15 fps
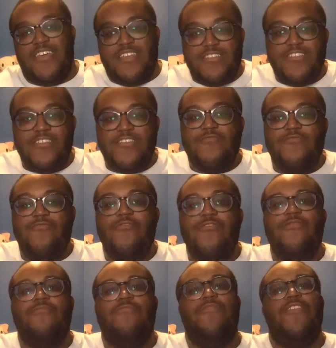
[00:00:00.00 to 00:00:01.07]
This would
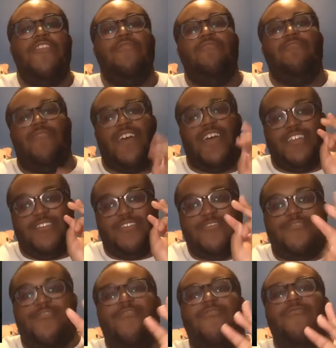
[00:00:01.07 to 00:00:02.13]
have been my
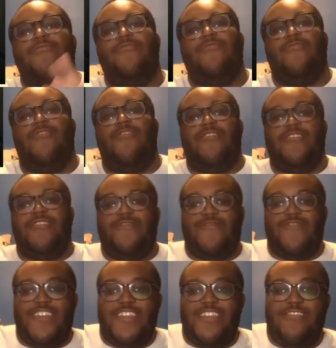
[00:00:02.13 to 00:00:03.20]
third longest
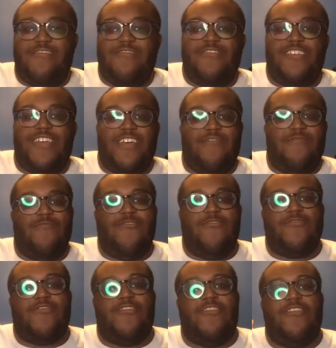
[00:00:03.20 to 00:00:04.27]
video that I've
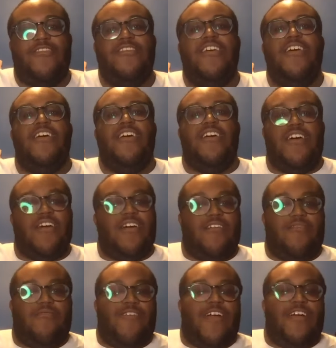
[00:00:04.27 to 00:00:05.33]
worked on
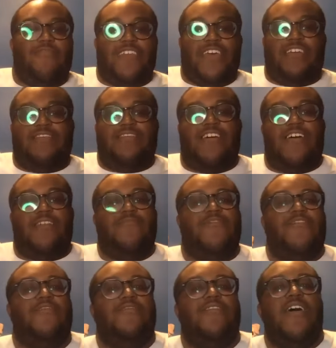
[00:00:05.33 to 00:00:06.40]
around that time,
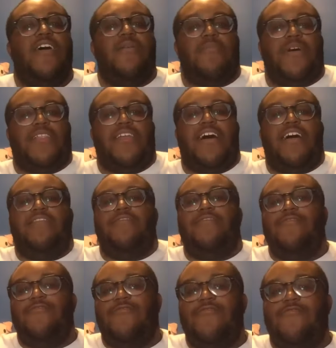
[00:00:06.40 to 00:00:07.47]
since my last
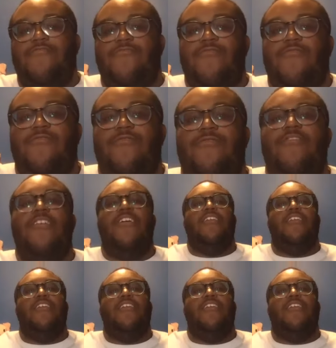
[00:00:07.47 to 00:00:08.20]
two were